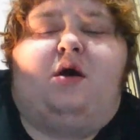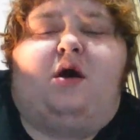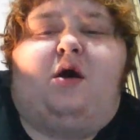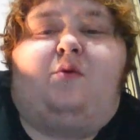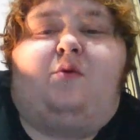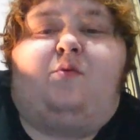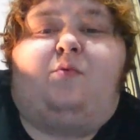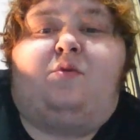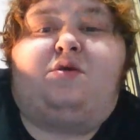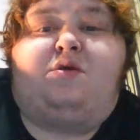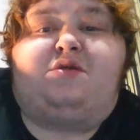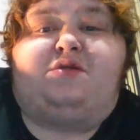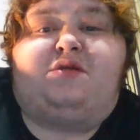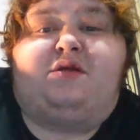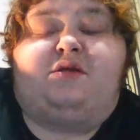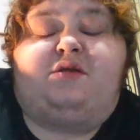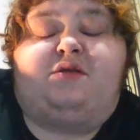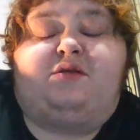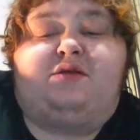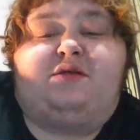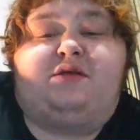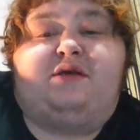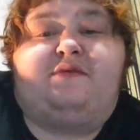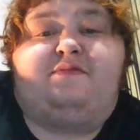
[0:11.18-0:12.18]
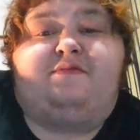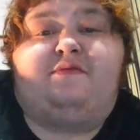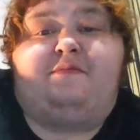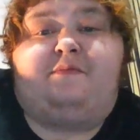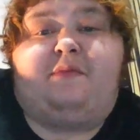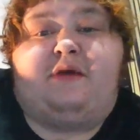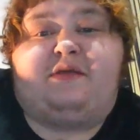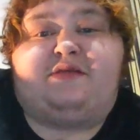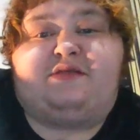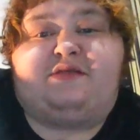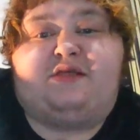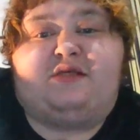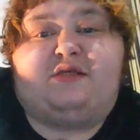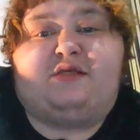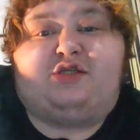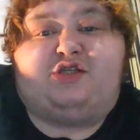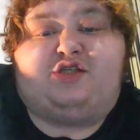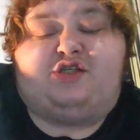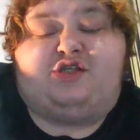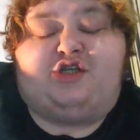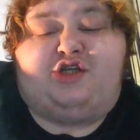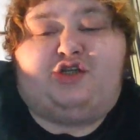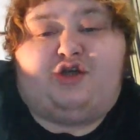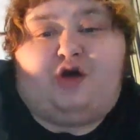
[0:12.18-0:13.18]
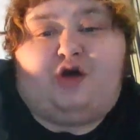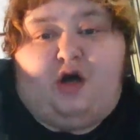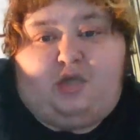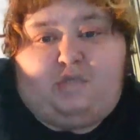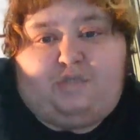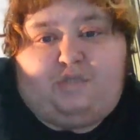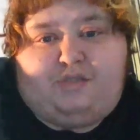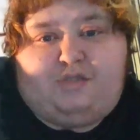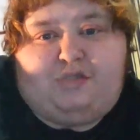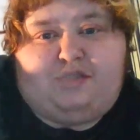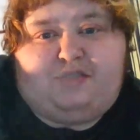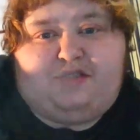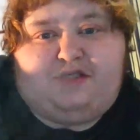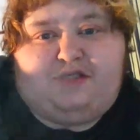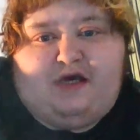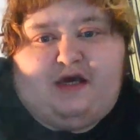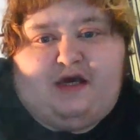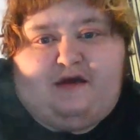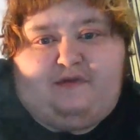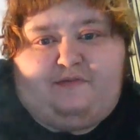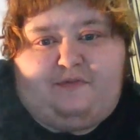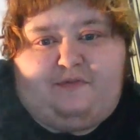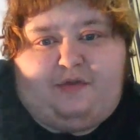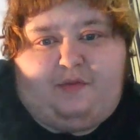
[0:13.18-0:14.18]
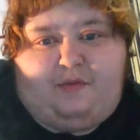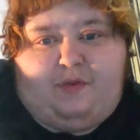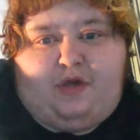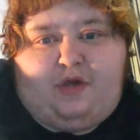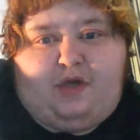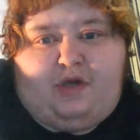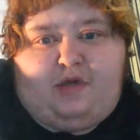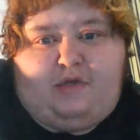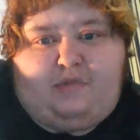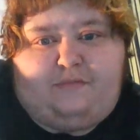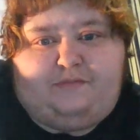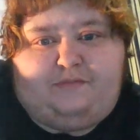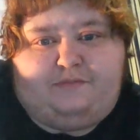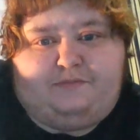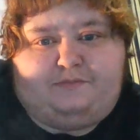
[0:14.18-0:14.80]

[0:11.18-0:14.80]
want to give a message to doctors everywhere.